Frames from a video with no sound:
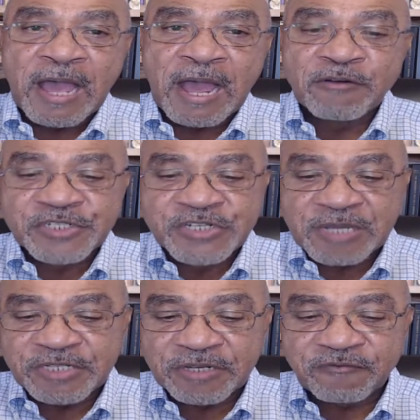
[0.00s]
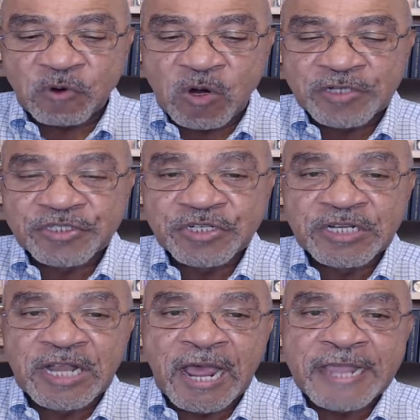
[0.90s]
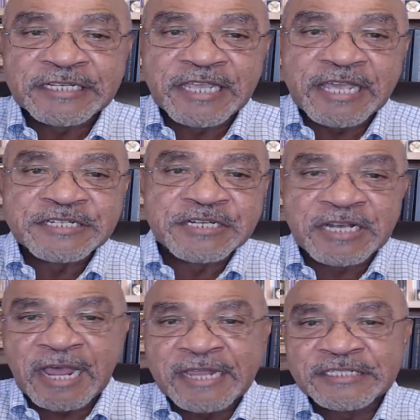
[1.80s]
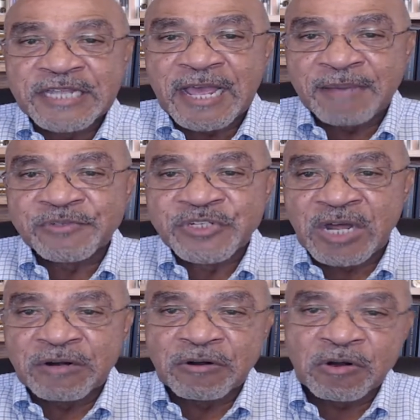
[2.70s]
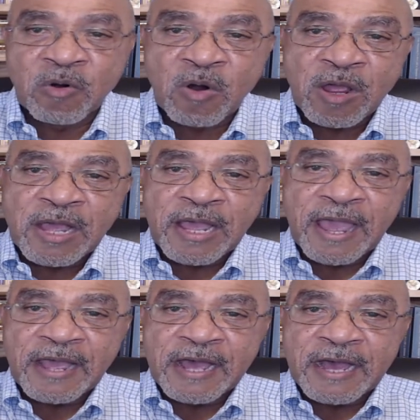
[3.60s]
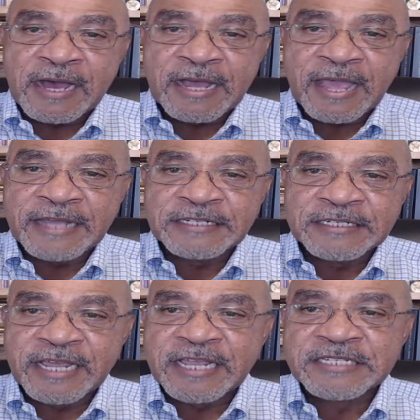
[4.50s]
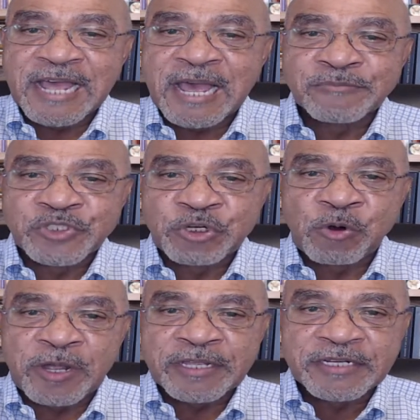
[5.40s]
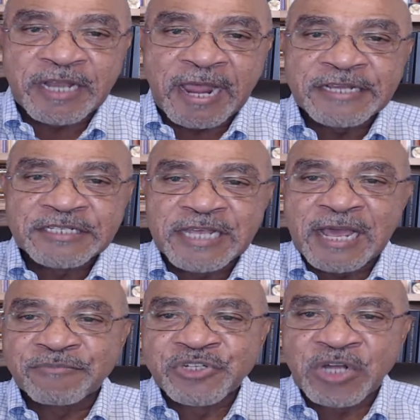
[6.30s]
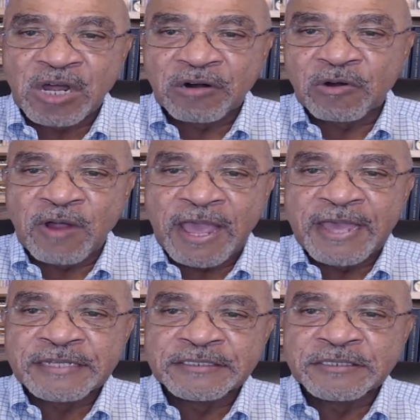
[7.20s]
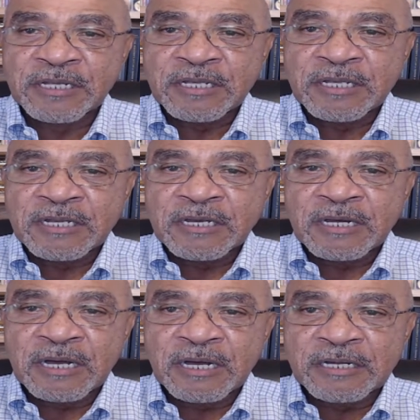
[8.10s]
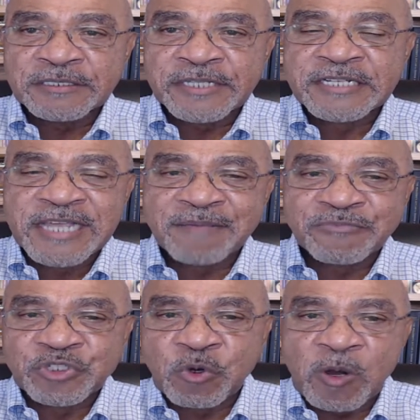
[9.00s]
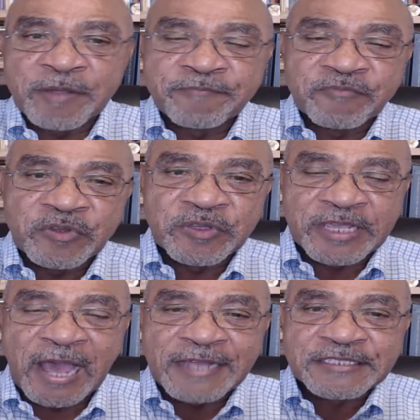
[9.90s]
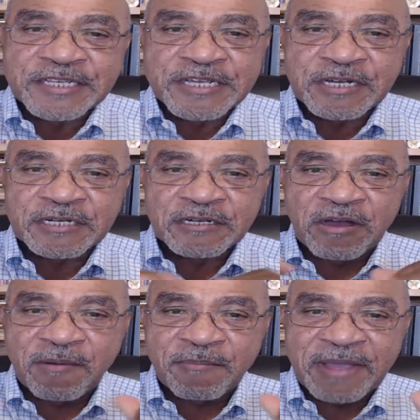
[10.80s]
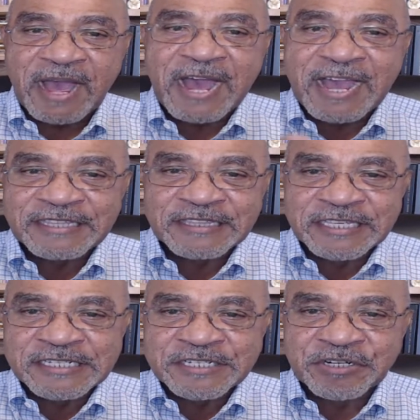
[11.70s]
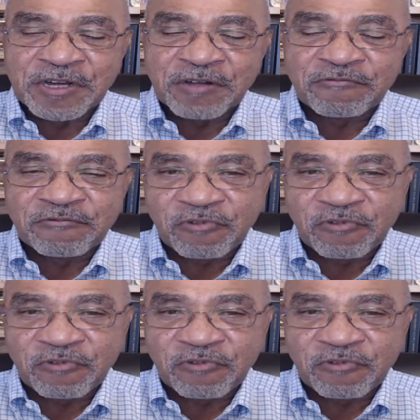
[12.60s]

Our subject for tonight is nighttime sorrow uh, and daytime joy. Nighttime sorrow and uh, daytime joy. The idea uh, behind this, uh,